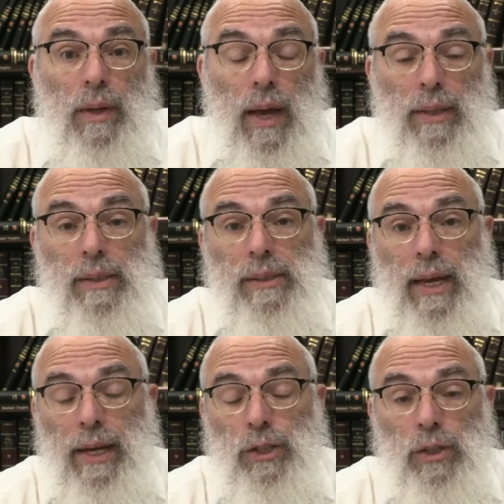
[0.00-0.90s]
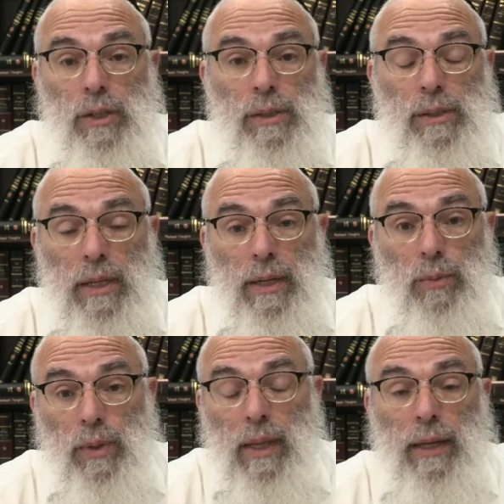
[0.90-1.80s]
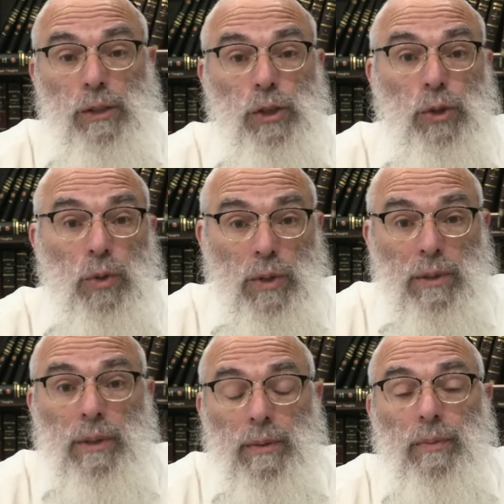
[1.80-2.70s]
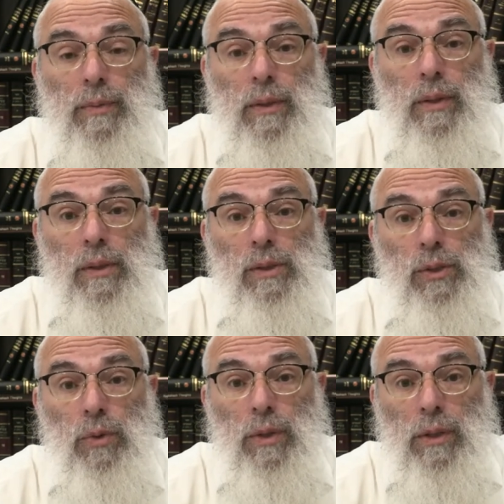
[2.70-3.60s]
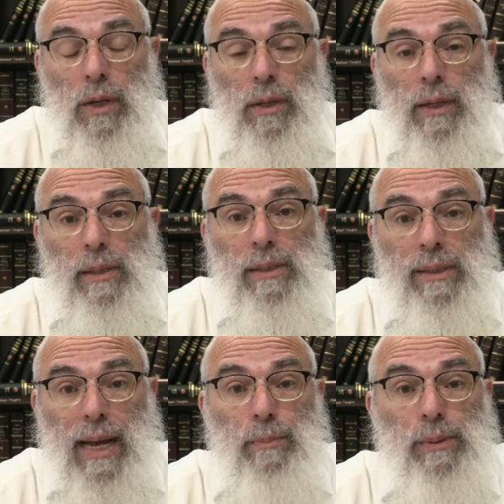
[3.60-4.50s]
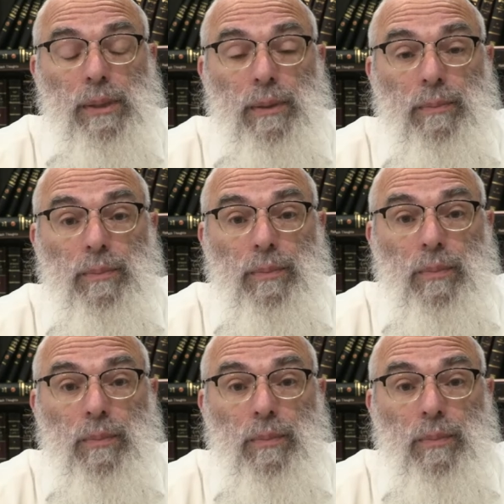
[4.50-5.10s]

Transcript: And this angel is there with a sword, so the donkey stops.